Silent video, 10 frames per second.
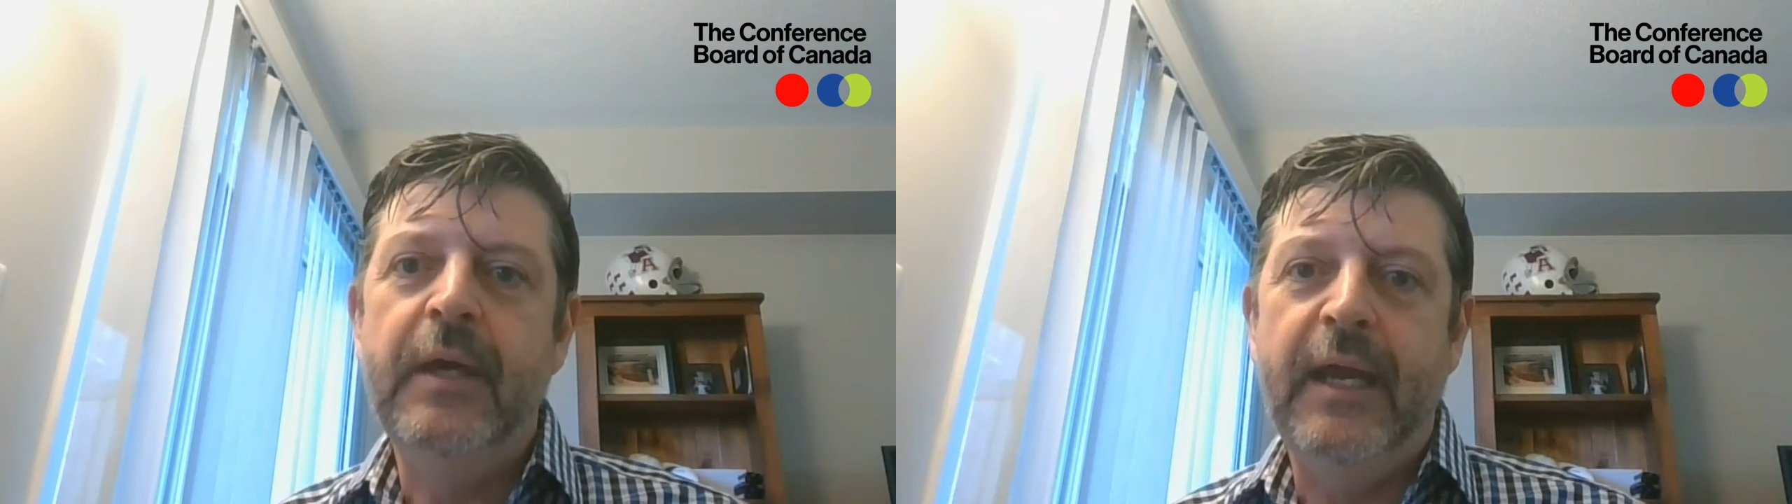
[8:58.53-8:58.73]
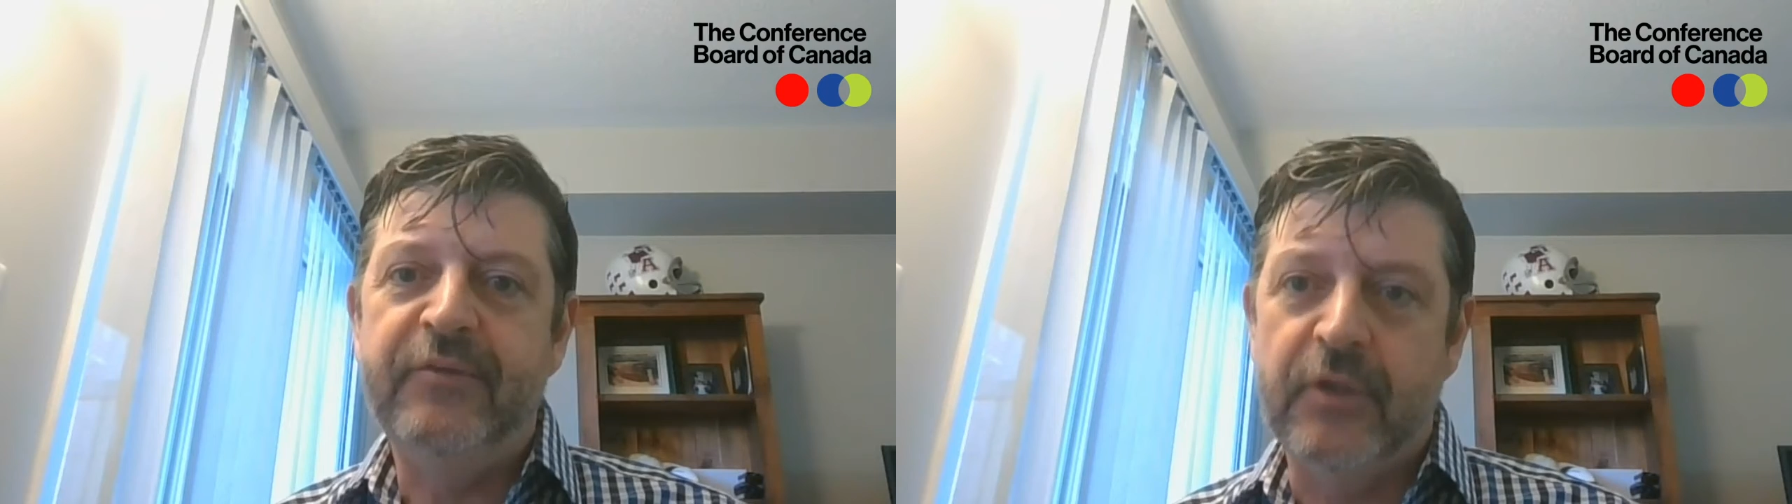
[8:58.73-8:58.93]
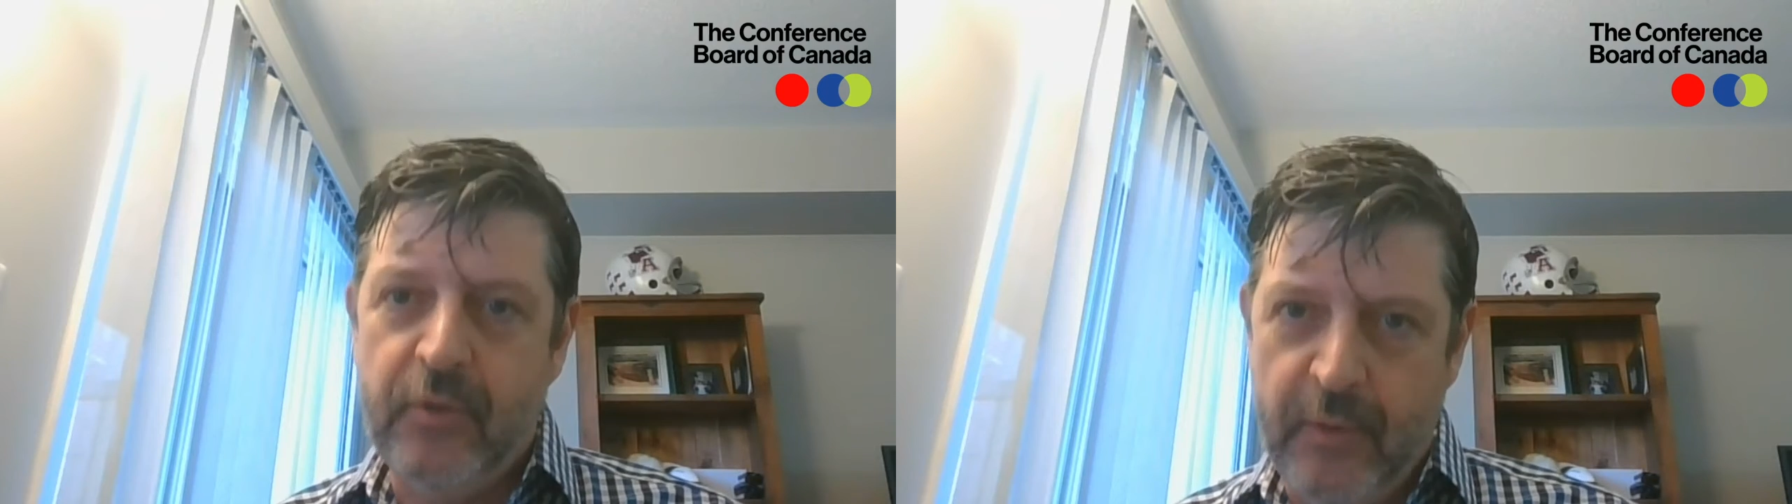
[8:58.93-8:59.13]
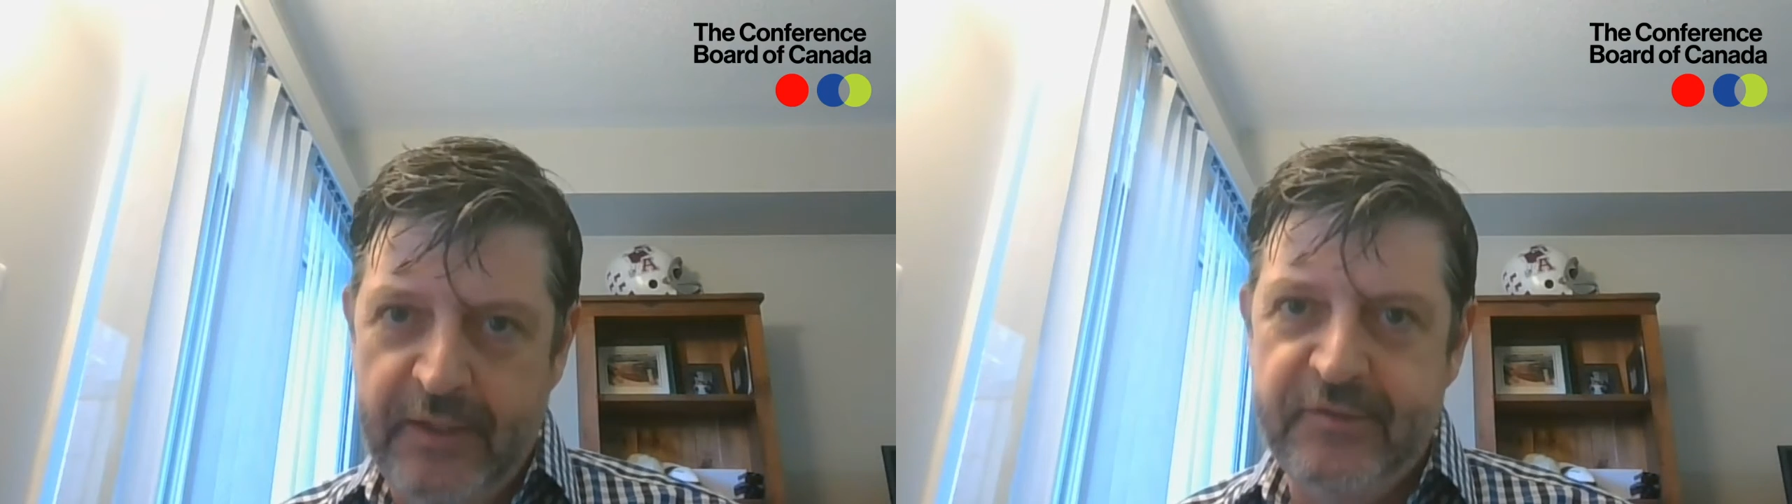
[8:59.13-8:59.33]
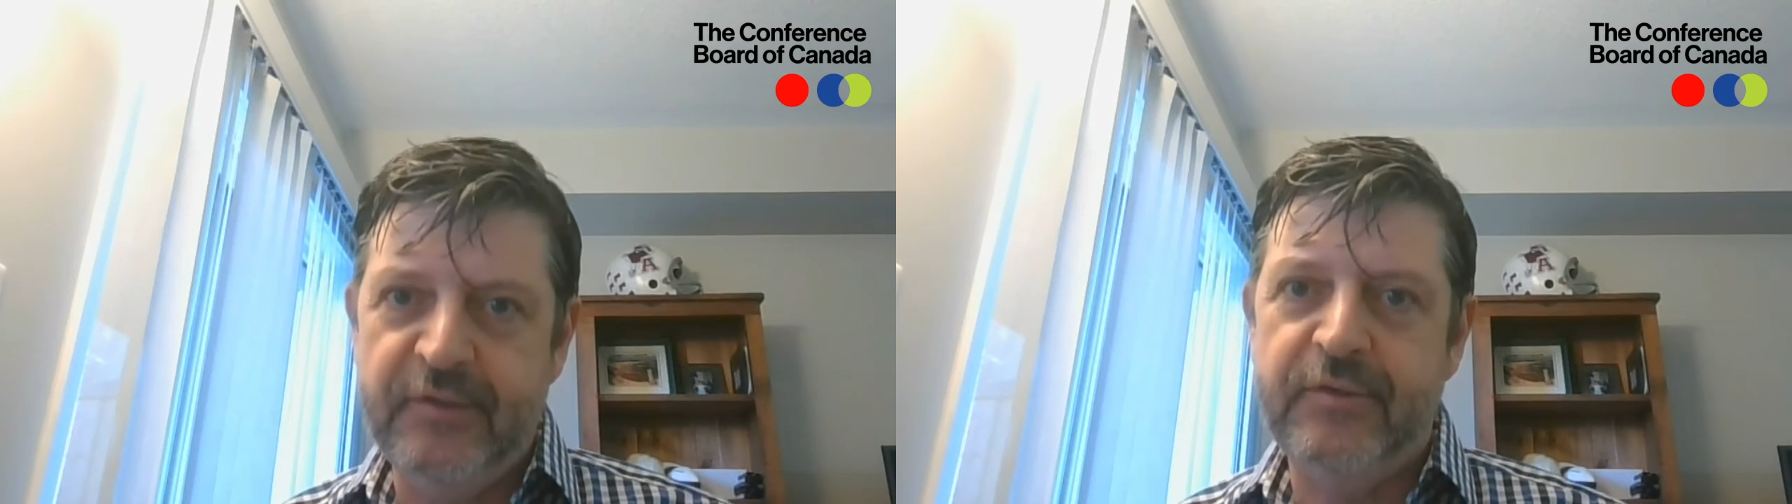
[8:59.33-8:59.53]
As a
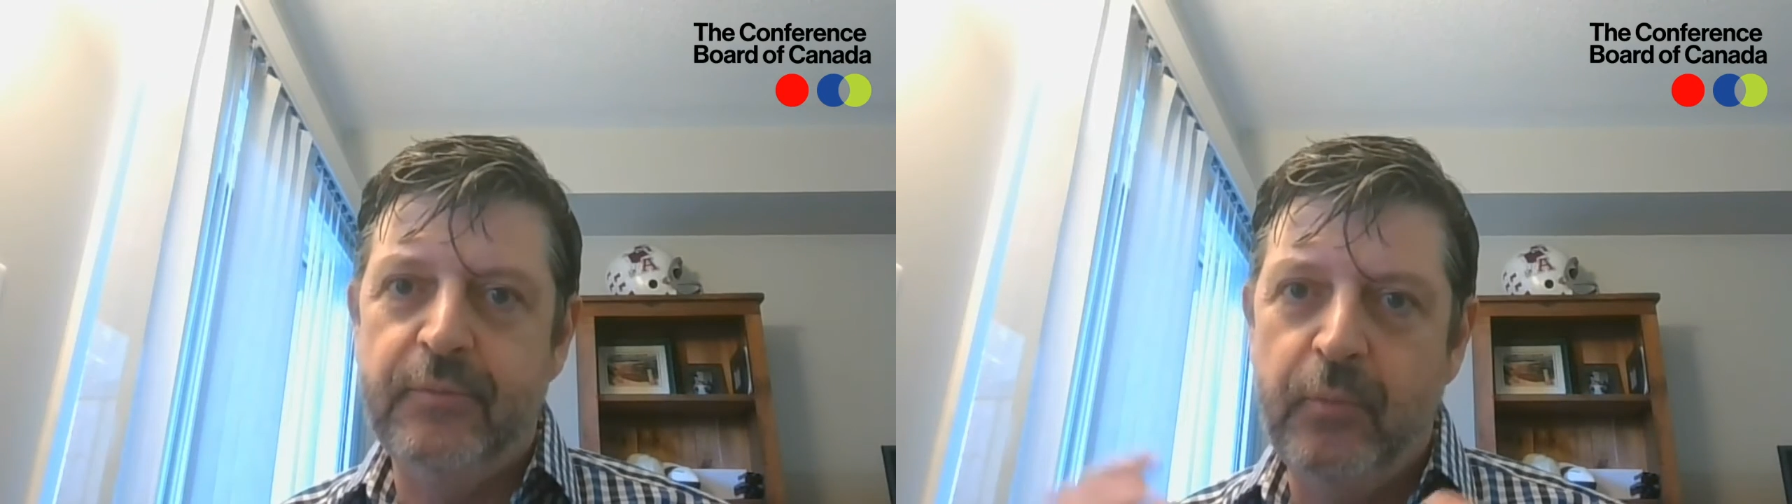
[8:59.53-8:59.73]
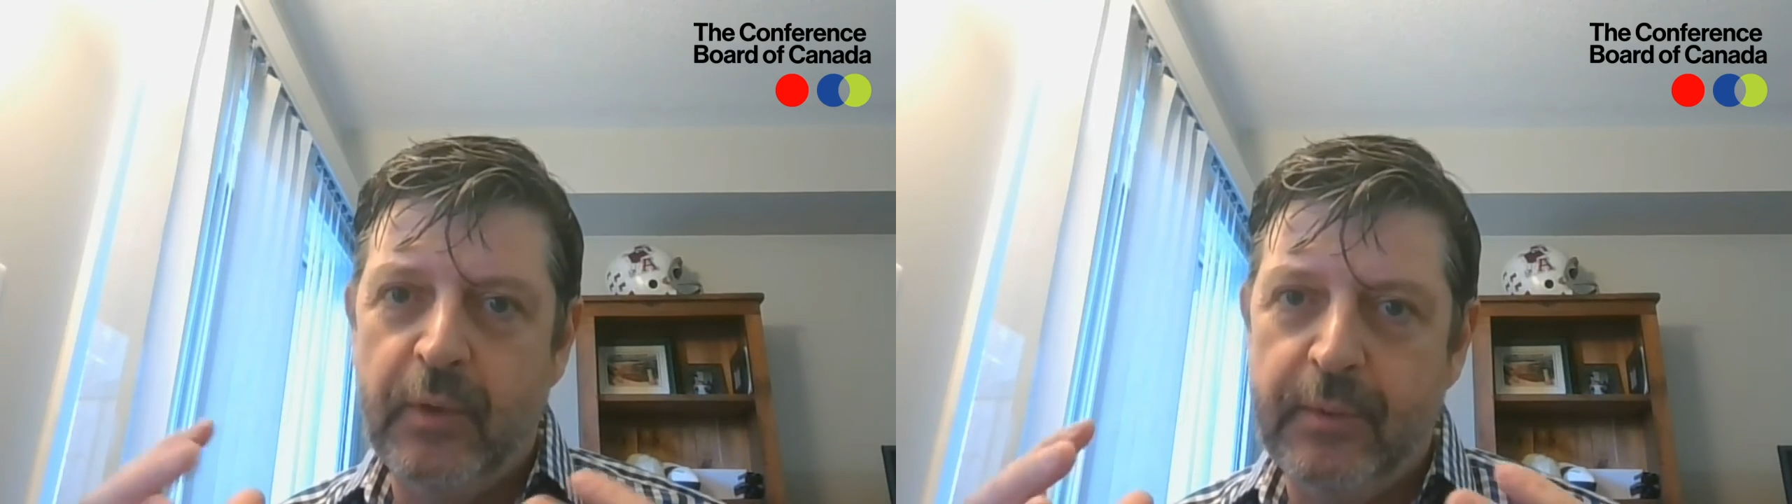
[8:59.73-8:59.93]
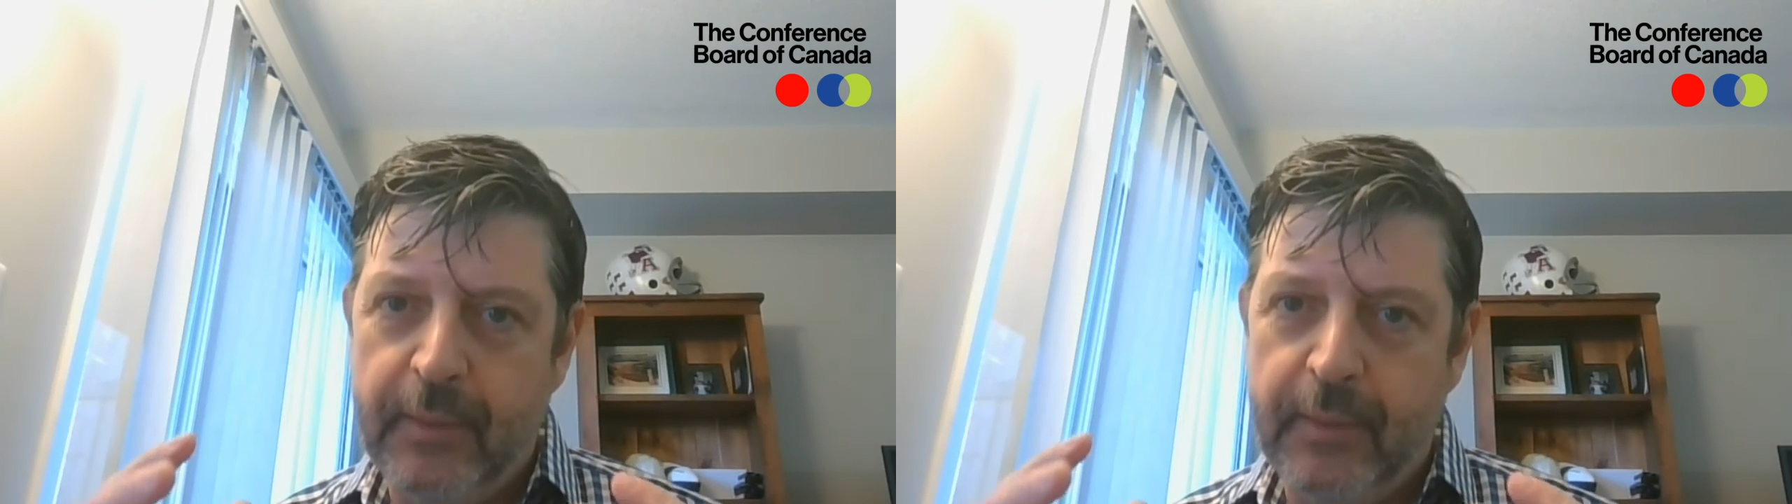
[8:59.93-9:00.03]
crisis, we'll